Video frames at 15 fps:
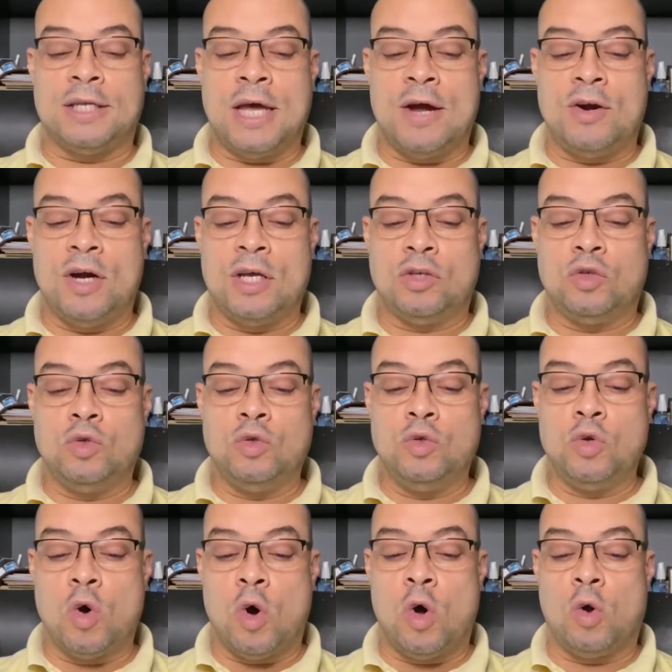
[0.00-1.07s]
there is
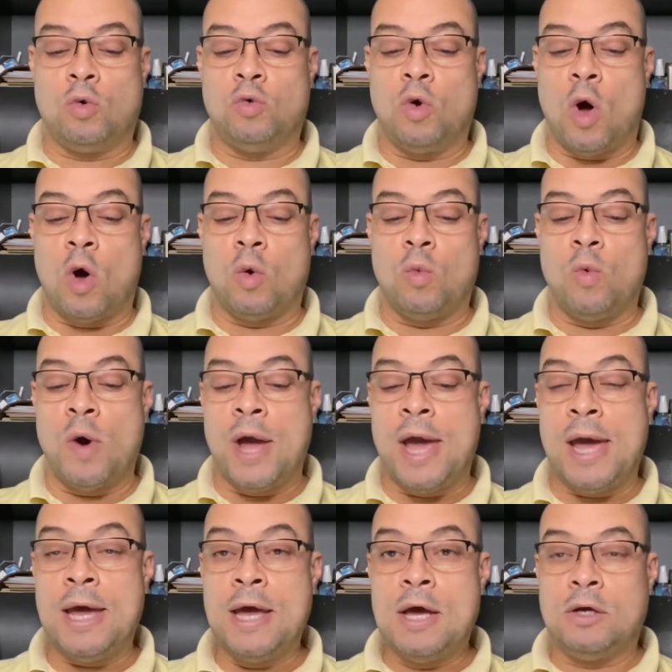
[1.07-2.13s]
no wrong
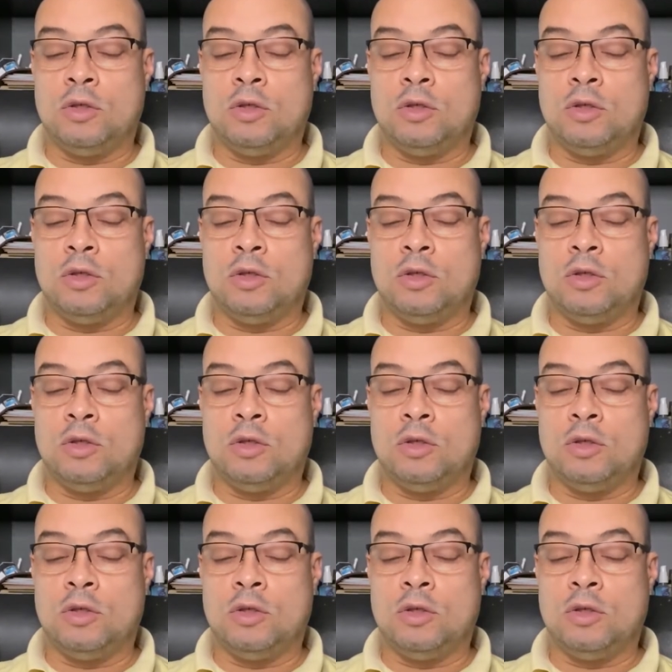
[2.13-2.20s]
way